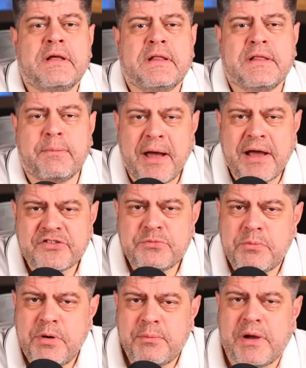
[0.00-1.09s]
The
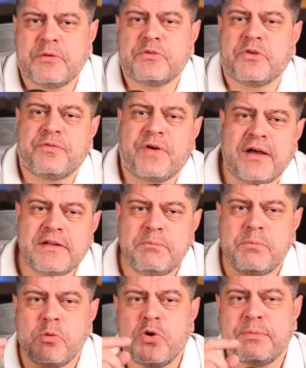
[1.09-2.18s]
maximum amount of
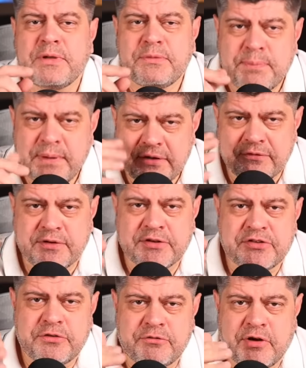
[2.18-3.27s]
unemployment
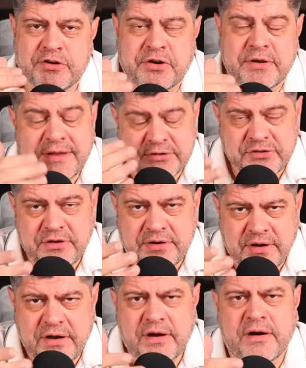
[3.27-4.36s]
benefits in Russia, yes, there
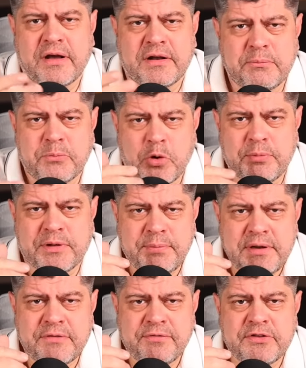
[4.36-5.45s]
are unemployment
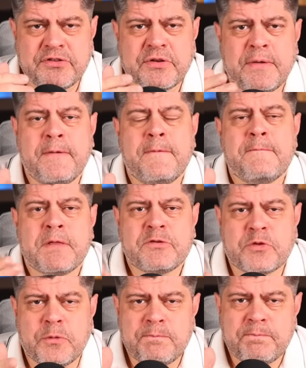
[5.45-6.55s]
benefits,
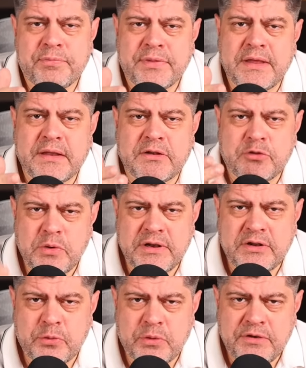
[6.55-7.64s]
so in
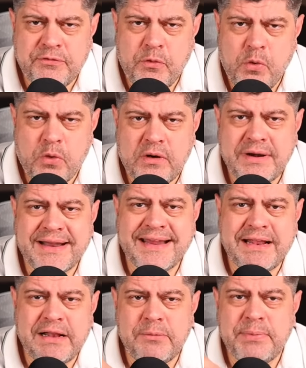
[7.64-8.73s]
2024,
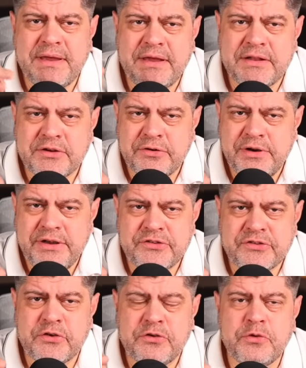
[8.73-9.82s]
it'll be
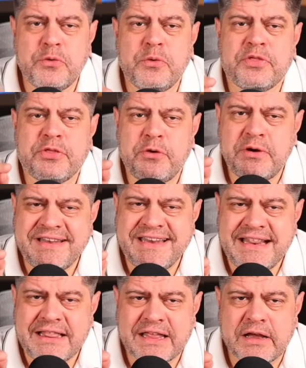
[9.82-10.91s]
increased to
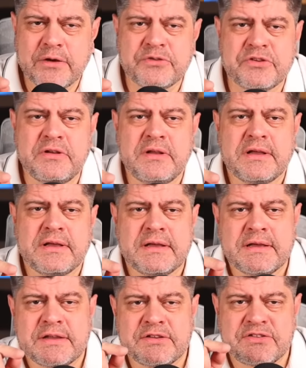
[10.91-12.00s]

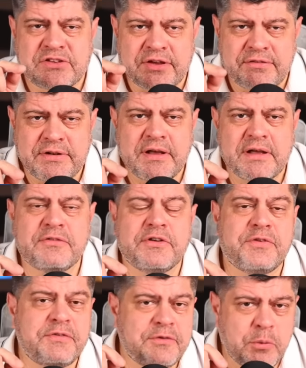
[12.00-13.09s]

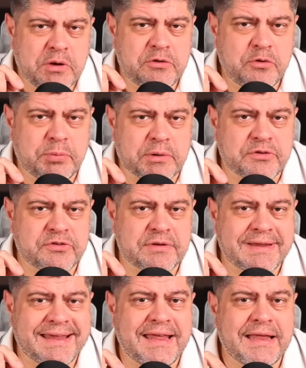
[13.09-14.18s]
13,751 rubles,
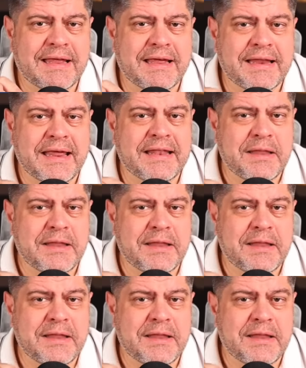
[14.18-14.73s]
and the